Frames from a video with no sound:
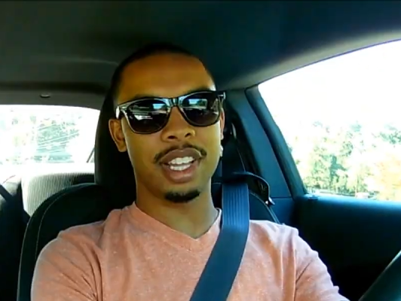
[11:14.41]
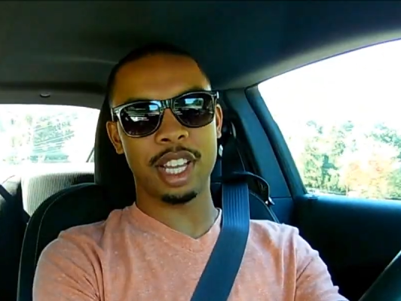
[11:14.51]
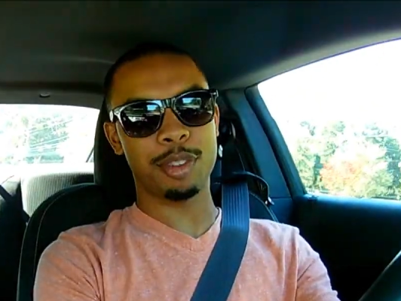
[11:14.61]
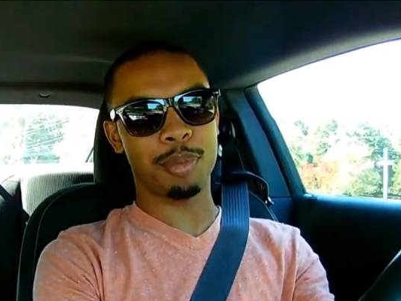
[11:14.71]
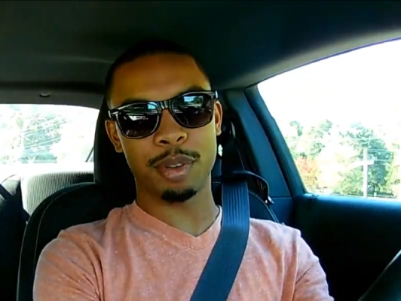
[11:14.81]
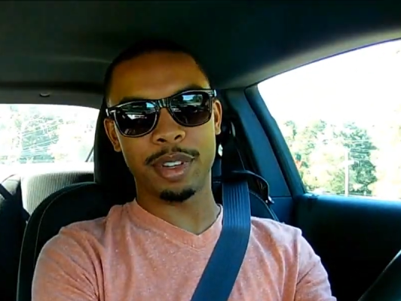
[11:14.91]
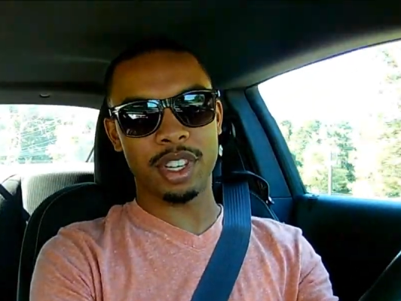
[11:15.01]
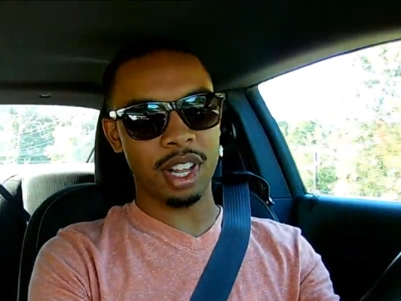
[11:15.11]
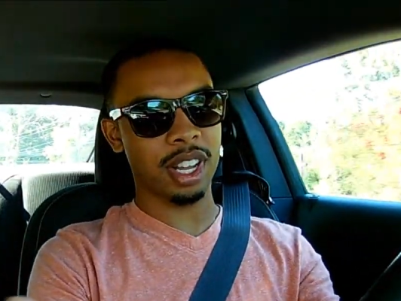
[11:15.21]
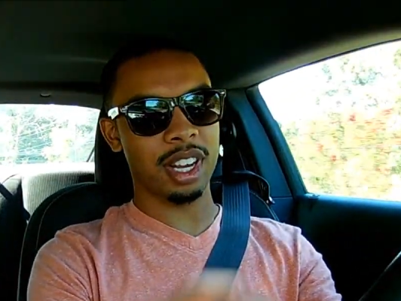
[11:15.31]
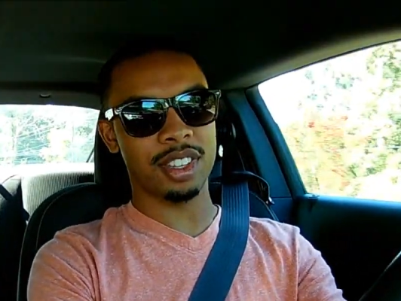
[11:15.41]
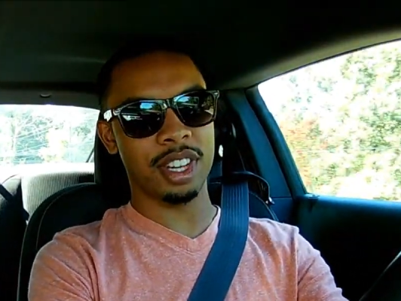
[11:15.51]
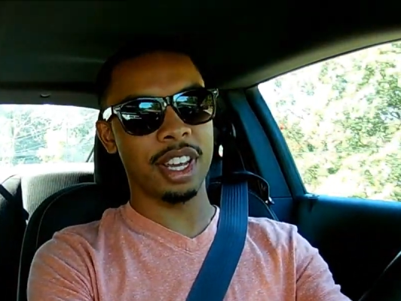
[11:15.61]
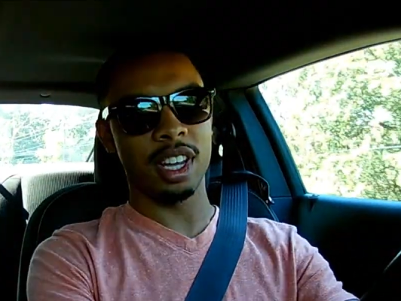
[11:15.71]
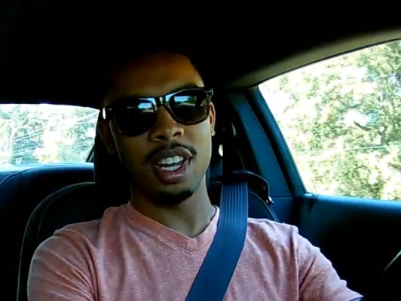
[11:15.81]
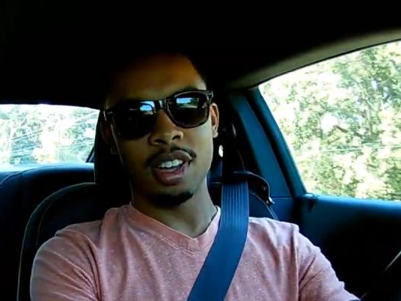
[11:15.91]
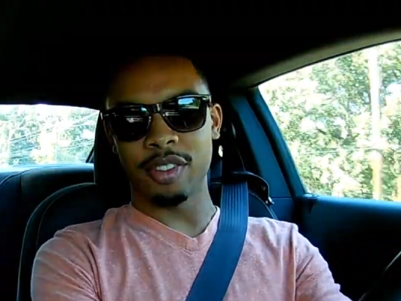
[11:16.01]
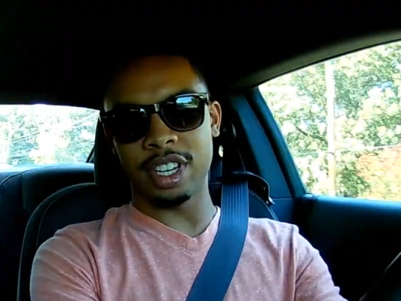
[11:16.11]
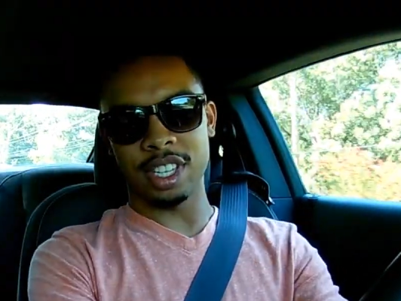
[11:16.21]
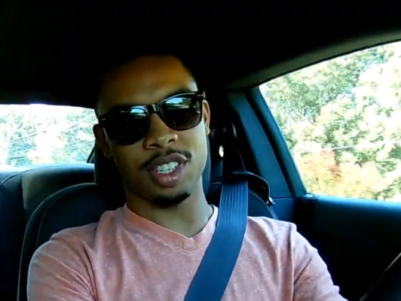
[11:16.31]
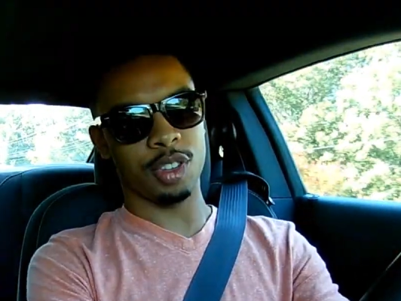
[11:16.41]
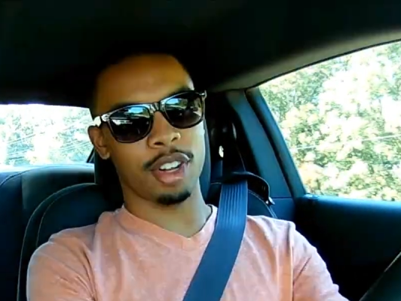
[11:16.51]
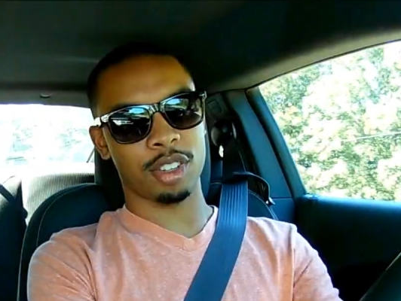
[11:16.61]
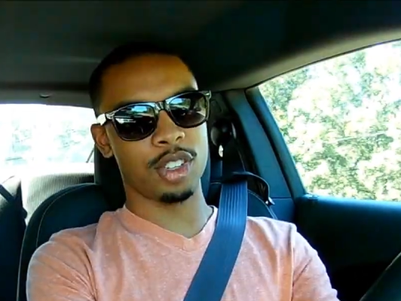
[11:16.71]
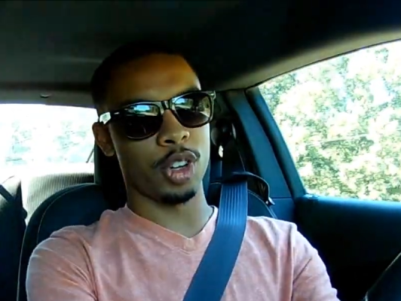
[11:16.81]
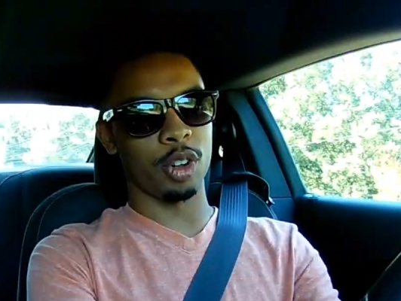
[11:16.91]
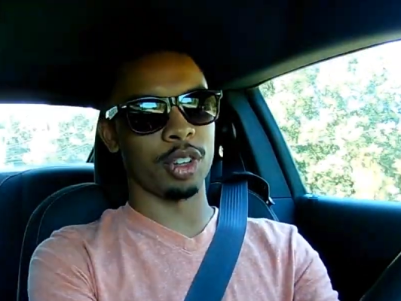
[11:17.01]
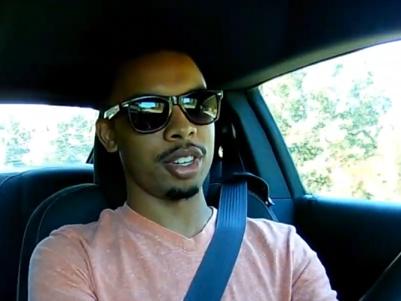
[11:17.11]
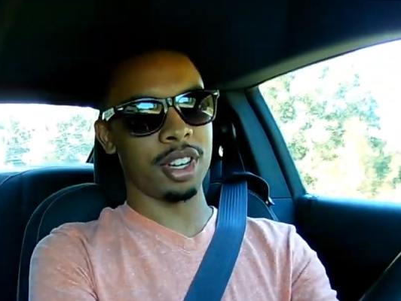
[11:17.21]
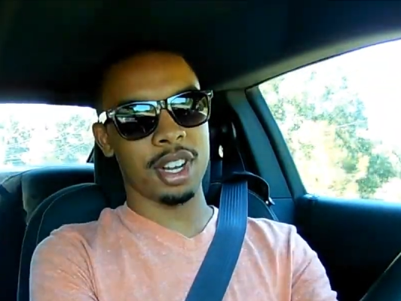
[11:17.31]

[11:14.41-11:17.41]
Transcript: Yeah, that's pretty much all I gotta say. Vitesse Throttle Controller,